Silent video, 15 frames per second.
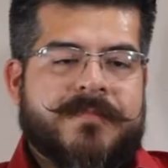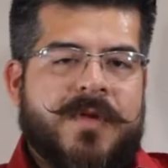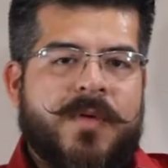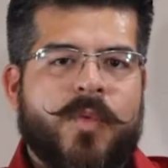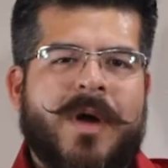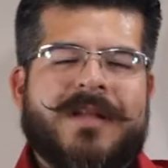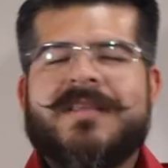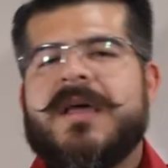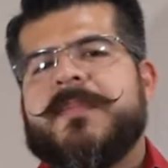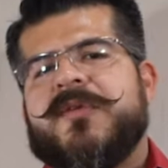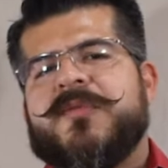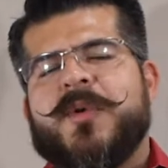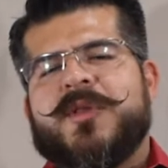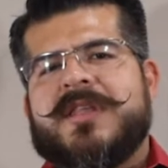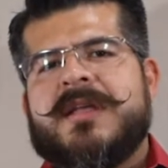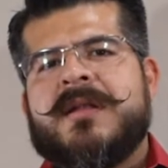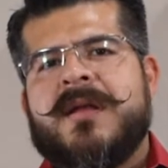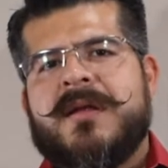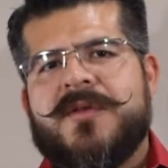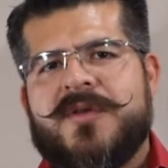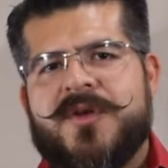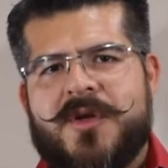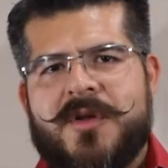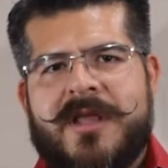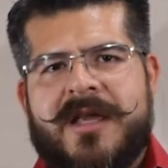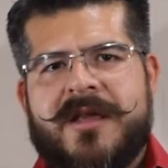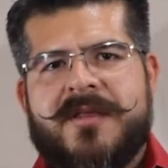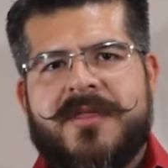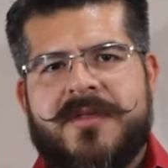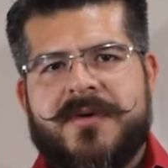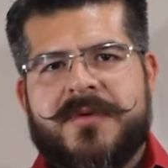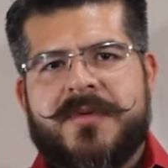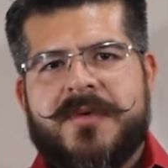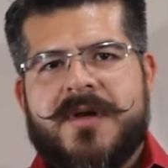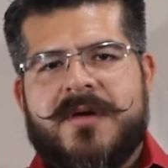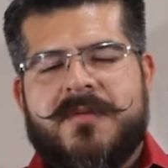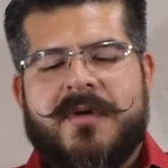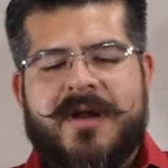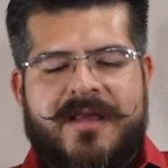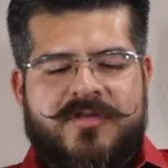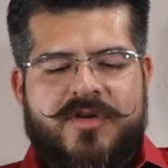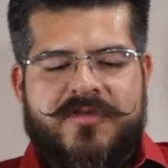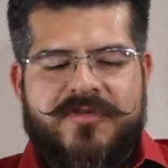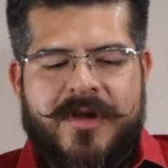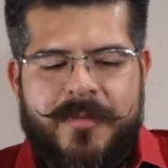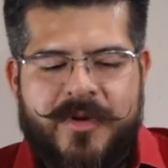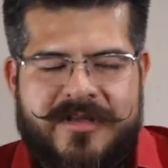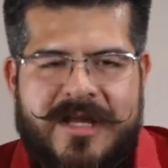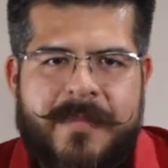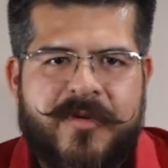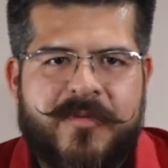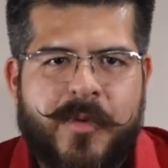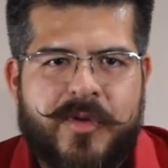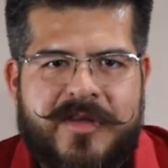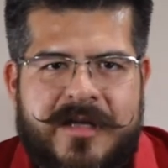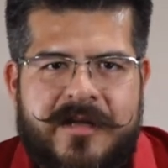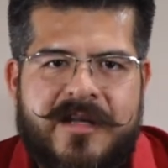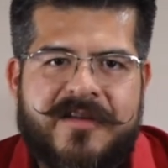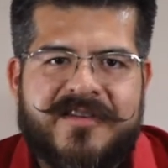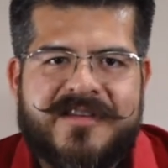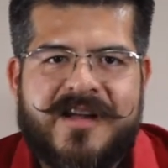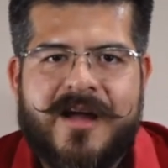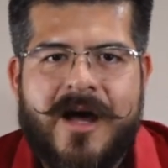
What type of botin do you like, though? What is your favorite type of botin? Leave us a